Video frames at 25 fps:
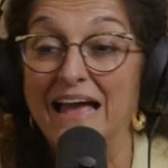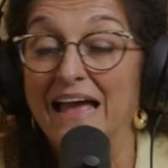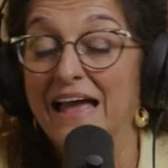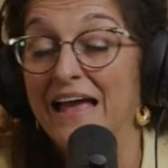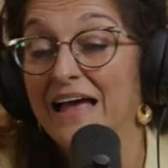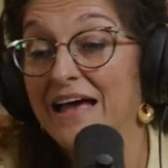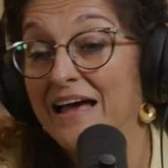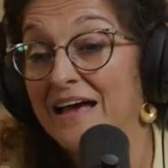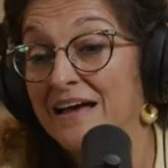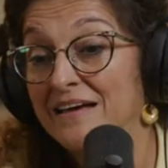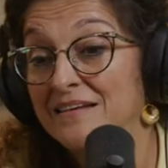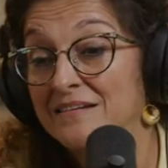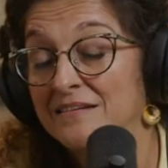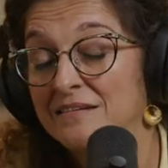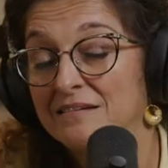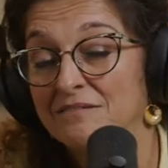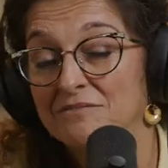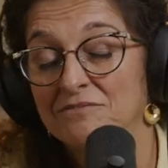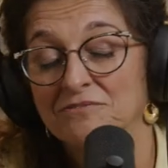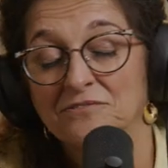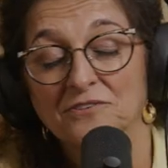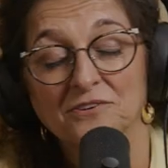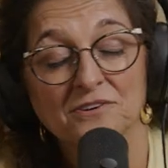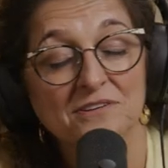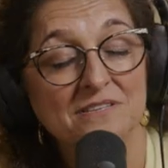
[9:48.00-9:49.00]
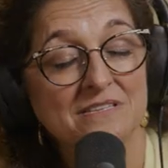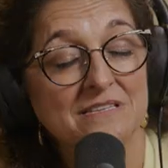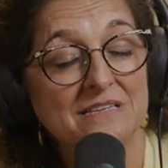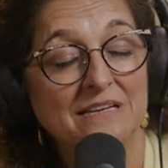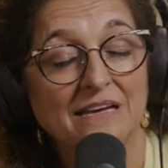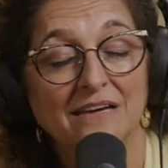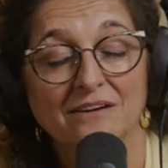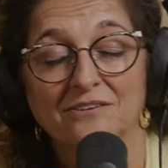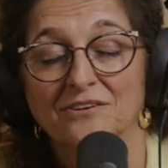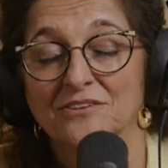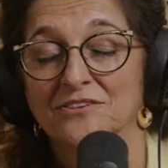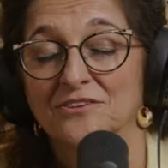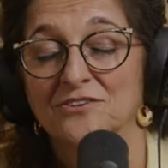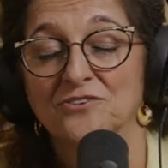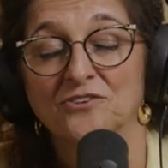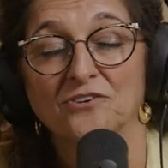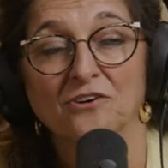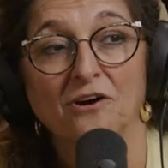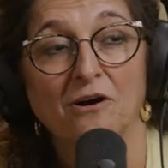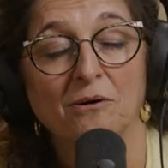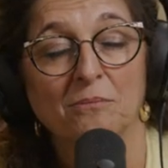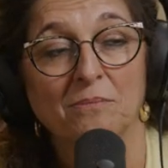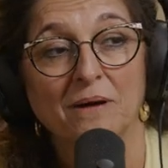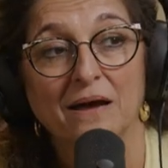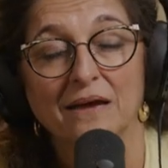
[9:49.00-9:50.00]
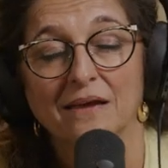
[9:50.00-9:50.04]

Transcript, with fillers: And first day on the job,